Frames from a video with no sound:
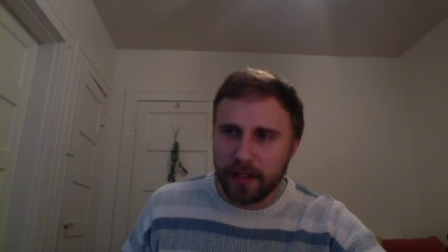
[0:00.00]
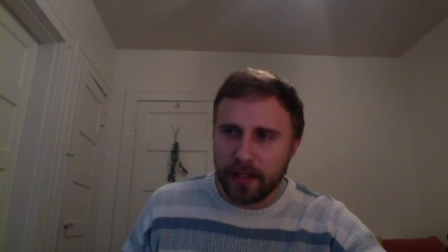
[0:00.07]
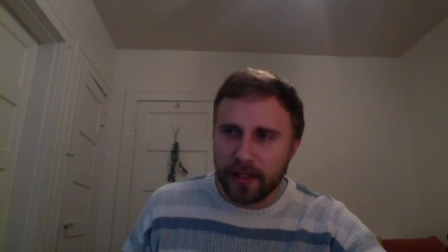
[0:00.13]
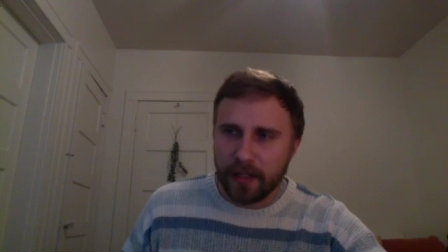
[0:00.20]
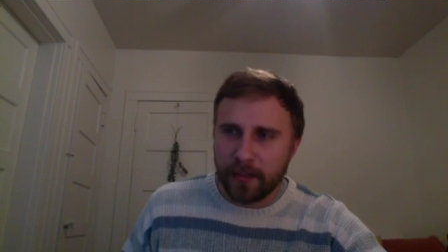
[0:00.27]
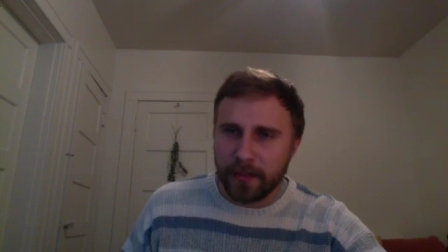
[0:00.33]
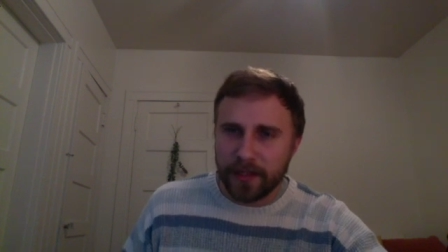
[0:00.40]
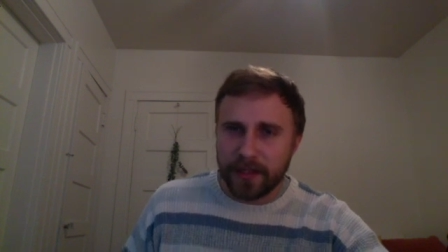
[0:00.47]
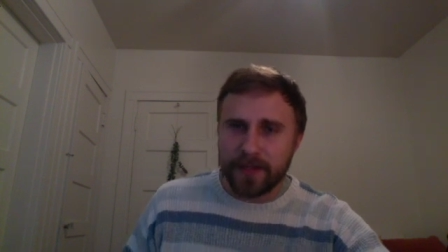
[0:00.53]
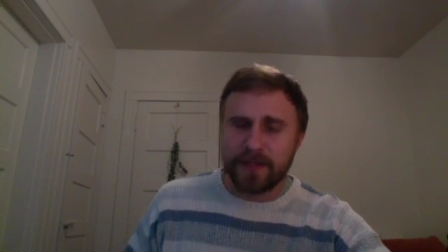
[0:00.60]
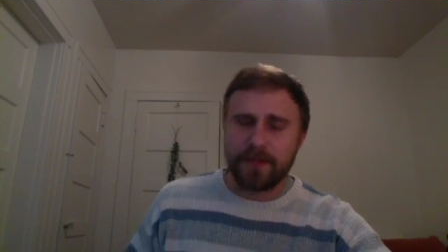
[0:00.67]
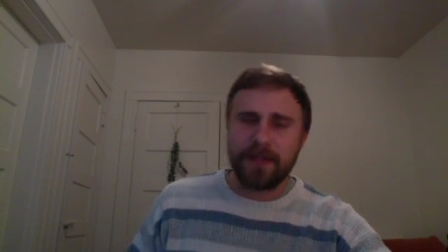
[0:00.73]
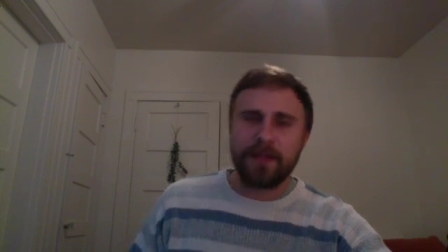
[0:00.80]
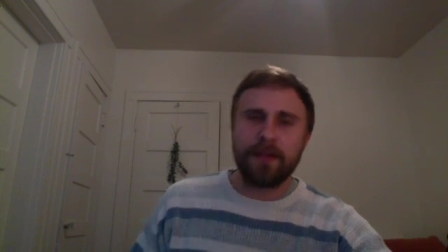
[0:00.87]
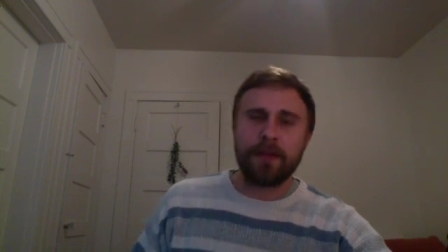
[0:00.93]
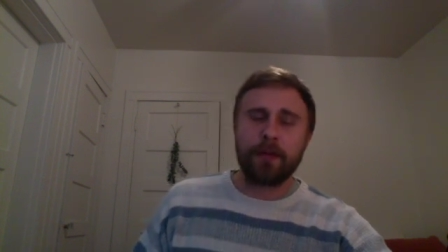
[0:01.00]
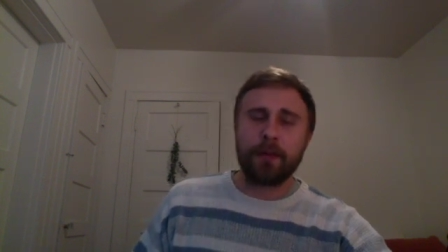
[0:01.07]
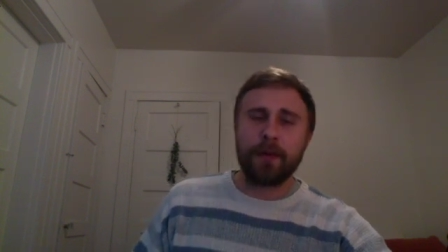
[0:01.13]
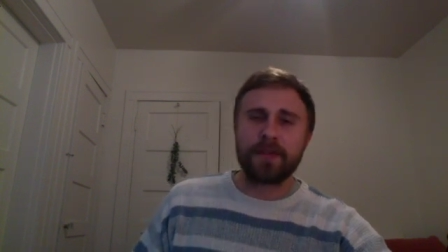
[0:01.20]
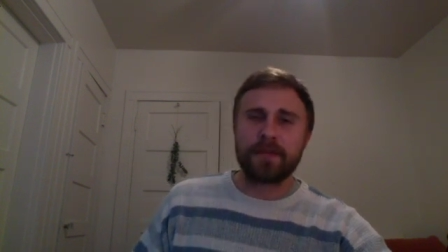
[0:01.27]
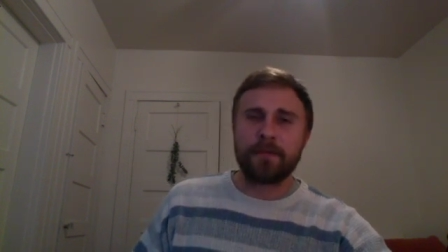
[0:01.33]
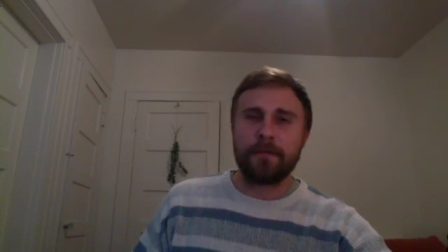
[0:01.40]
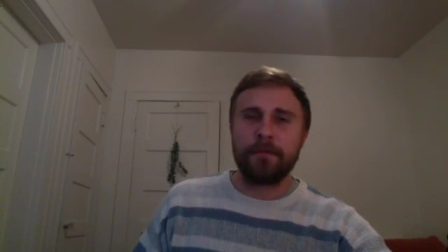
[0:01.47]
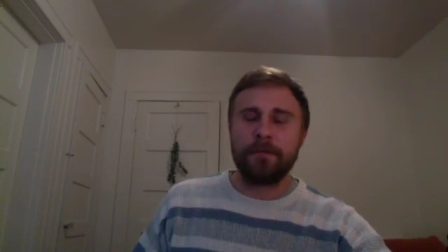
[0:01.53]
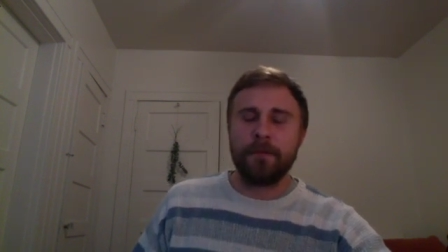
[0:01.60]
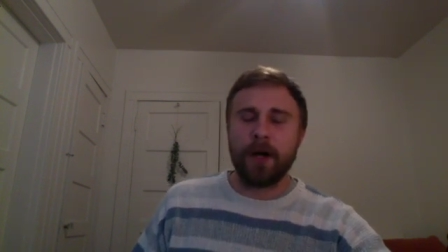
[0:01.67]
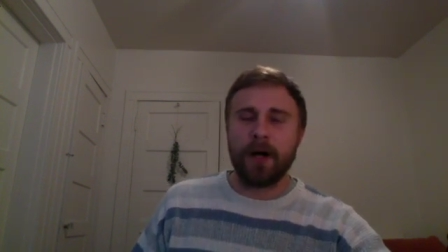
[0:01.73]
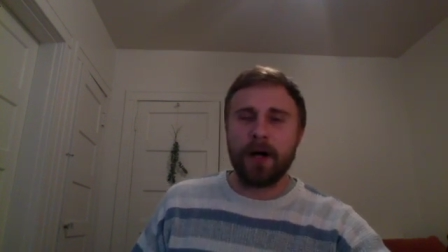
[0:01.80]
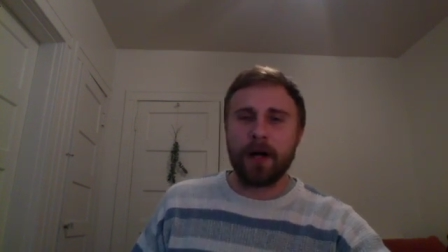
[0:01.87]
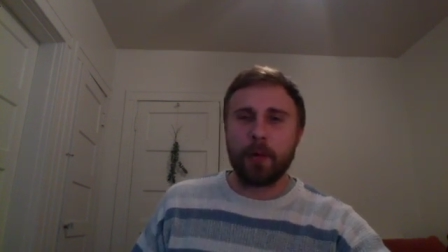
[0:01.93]
But that doesn't mean that there wasn't
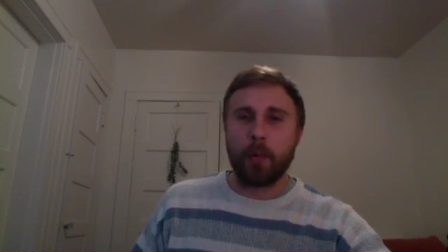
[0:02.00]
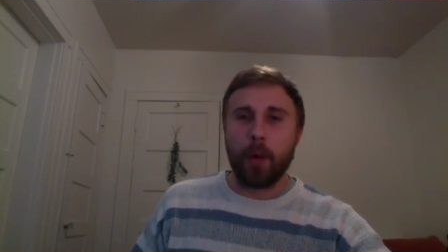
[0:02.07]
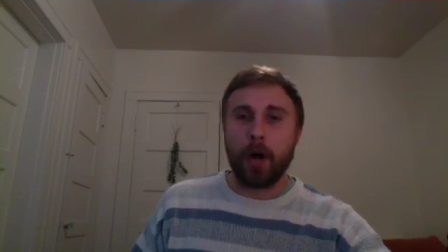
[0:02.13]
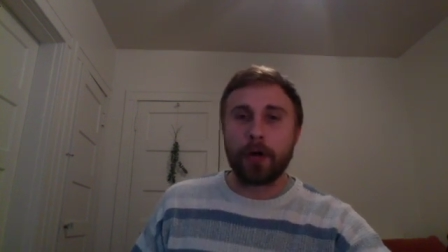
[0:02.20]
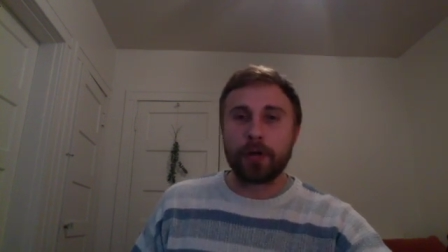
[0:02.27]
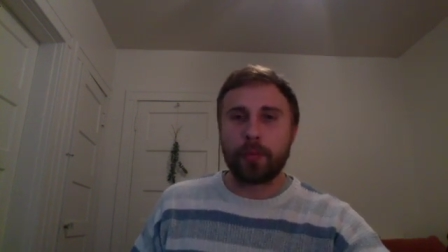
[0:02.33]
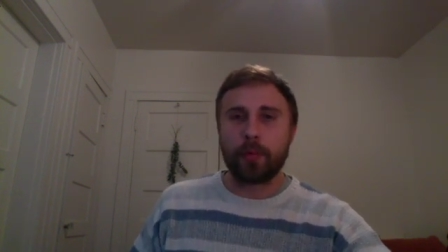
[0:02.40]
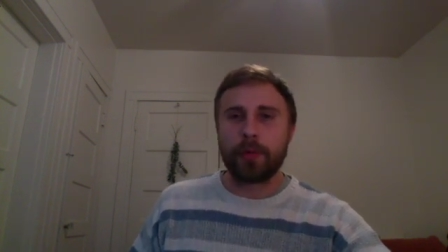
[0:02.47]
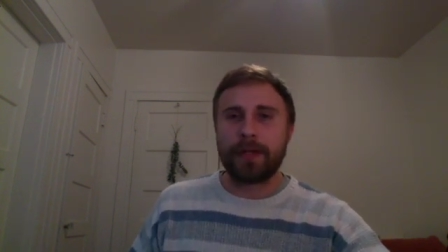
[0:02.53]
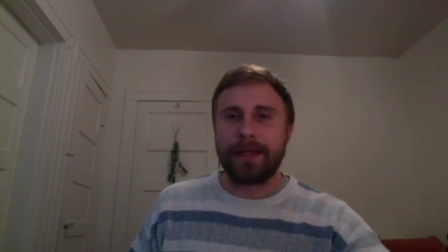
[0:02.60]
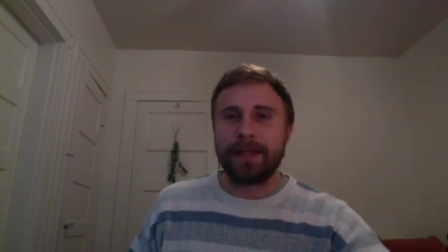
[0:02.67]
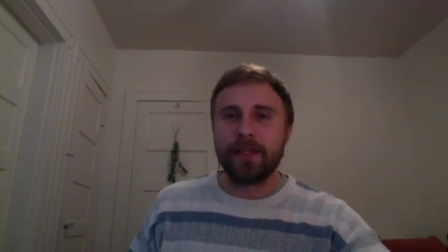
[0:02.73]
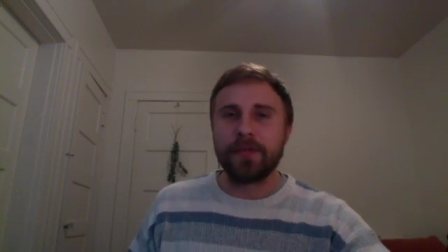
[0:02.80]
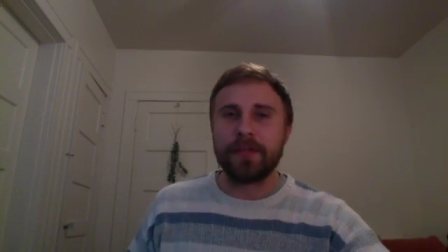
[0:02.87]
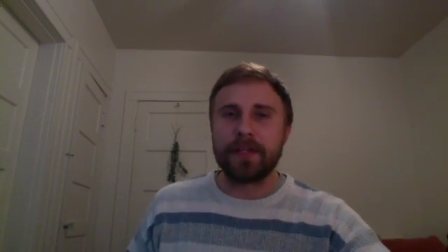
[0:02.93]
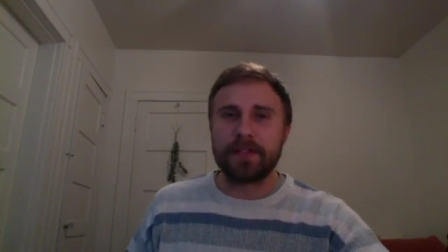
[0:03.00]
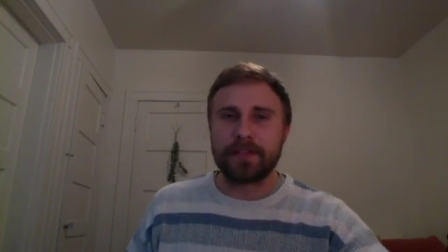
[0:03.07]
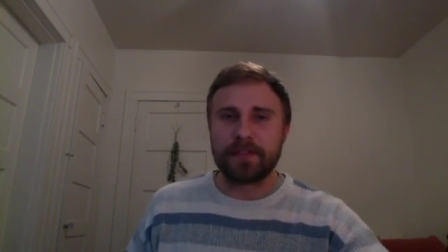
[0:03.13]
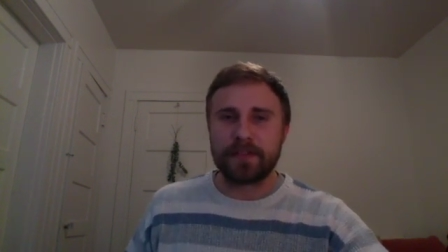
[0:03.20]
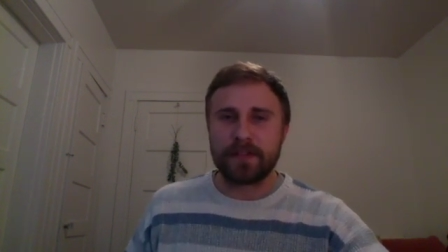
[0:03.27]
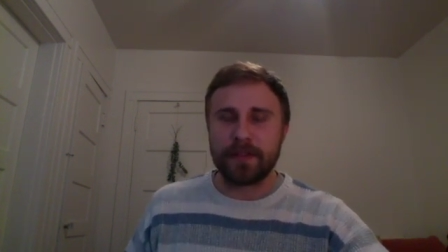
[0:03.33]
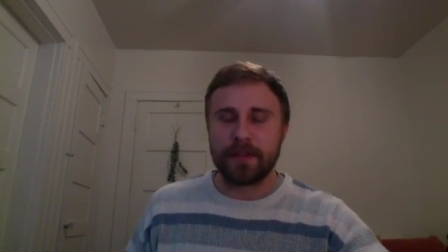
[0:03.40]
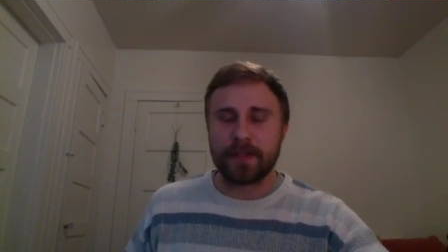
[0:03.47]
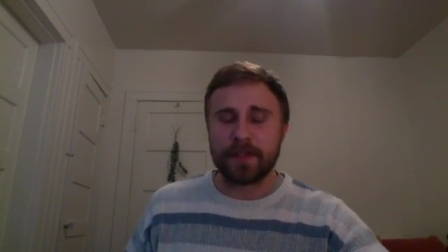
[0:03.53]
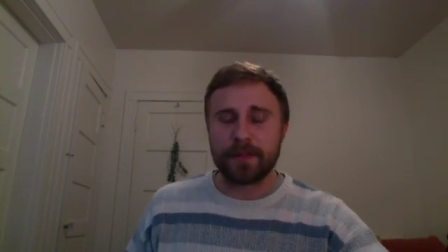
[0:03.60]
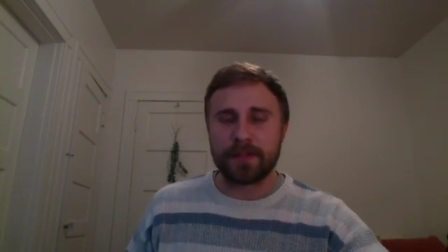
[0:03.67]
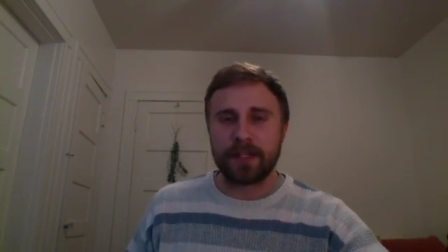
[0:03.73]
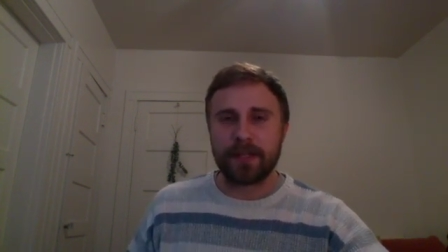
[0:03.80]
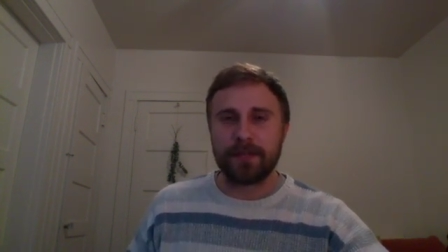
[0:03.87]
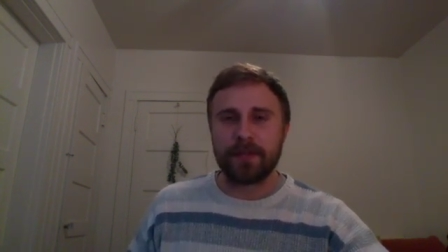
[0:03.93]
waterborne illness in
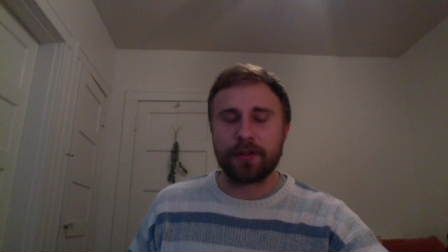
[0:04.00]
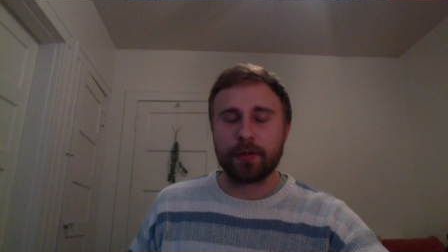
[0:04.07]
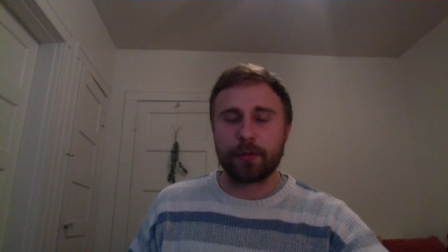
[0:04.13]
Mesopotamia.